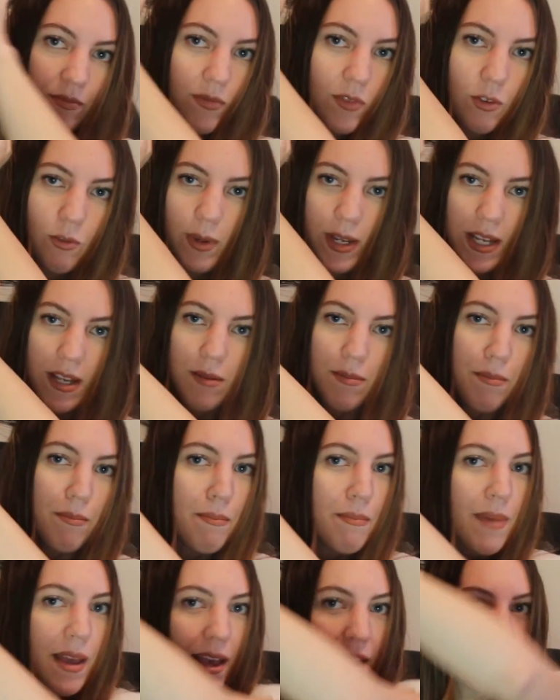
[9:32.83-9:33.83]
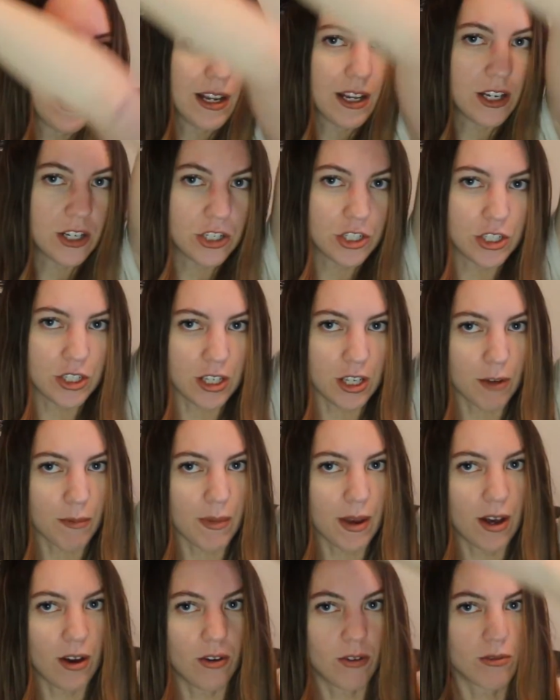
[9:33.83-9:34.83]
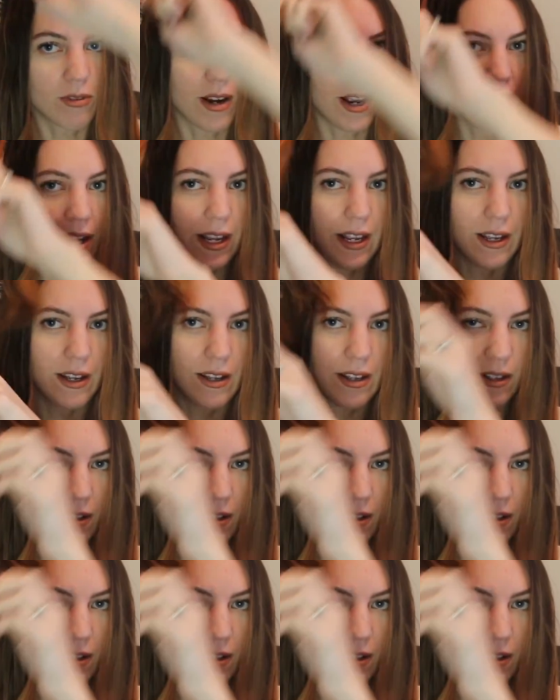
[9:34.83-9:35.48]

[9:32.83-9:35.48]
we can manage the amount, right?